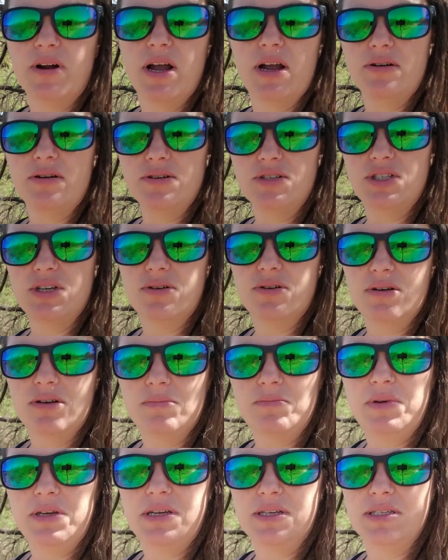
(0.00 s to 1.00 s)
Arizona
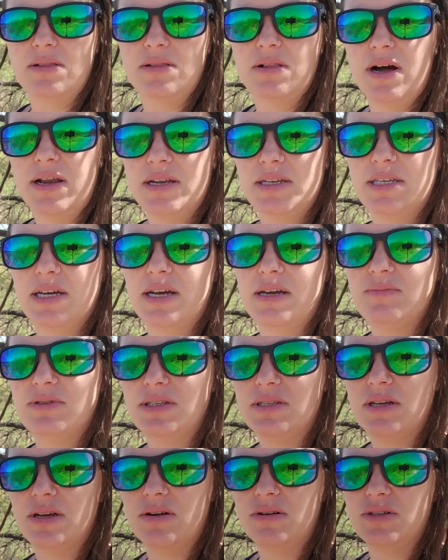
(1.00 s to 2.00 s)
because a lot of times
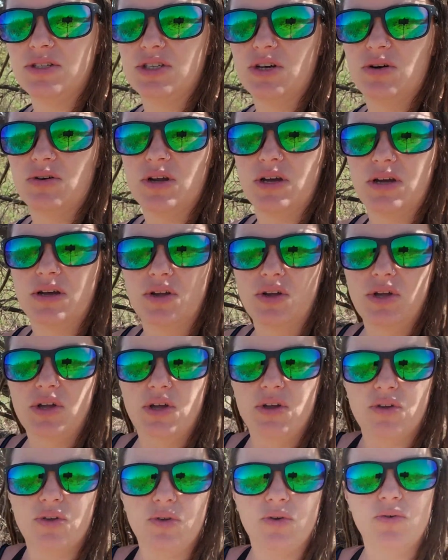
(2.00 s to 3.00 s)
in Arizona,
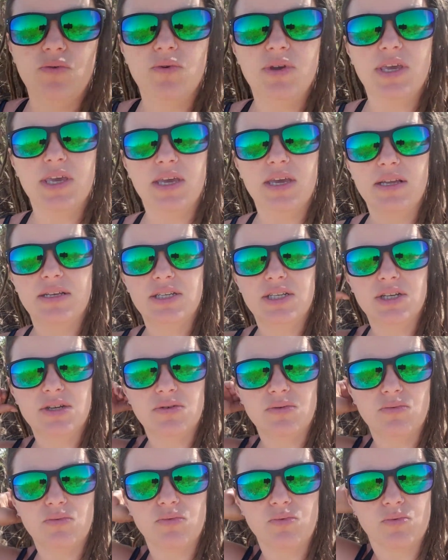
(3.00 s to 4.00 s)
you get
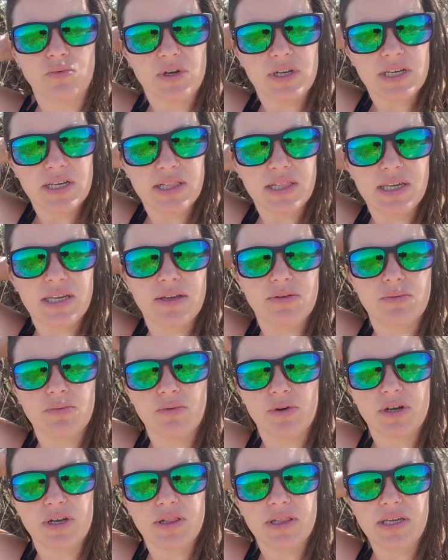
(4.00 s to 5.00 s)
really,
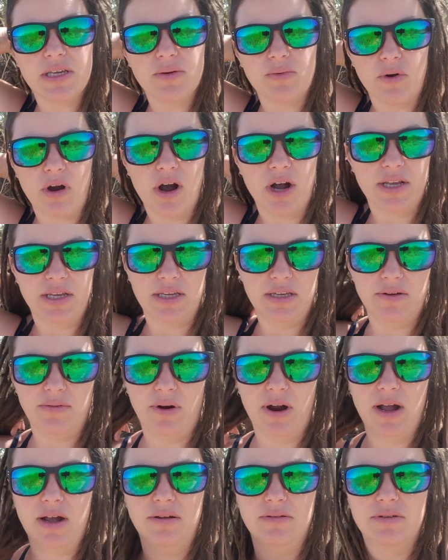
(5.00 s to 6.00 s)
really rocky
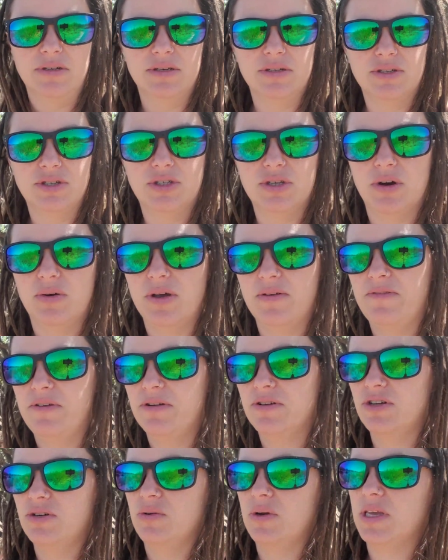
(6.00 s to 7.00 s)
ground. So if you're
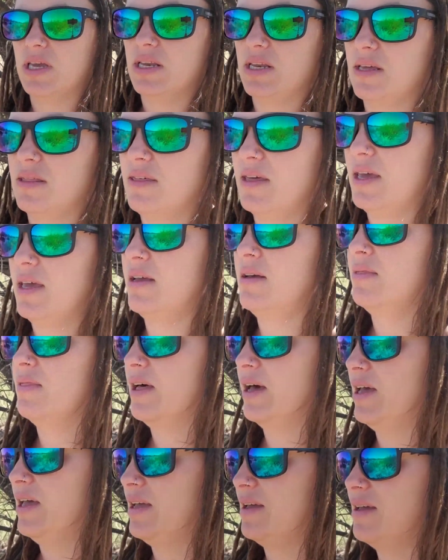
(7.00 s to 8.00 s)
doing anything
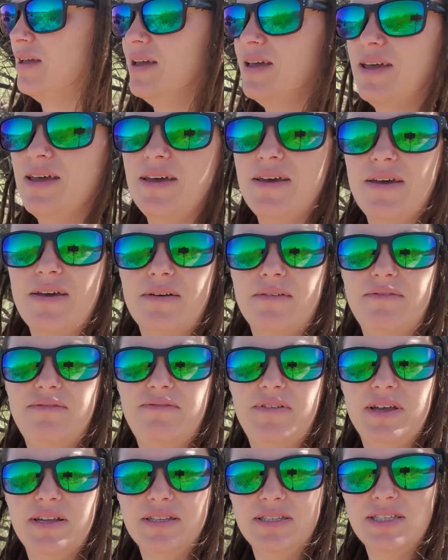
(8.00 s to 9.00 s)
like
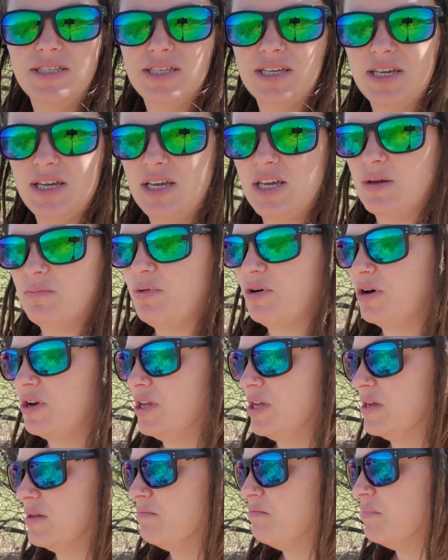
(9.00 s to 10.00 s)
fencing, putting in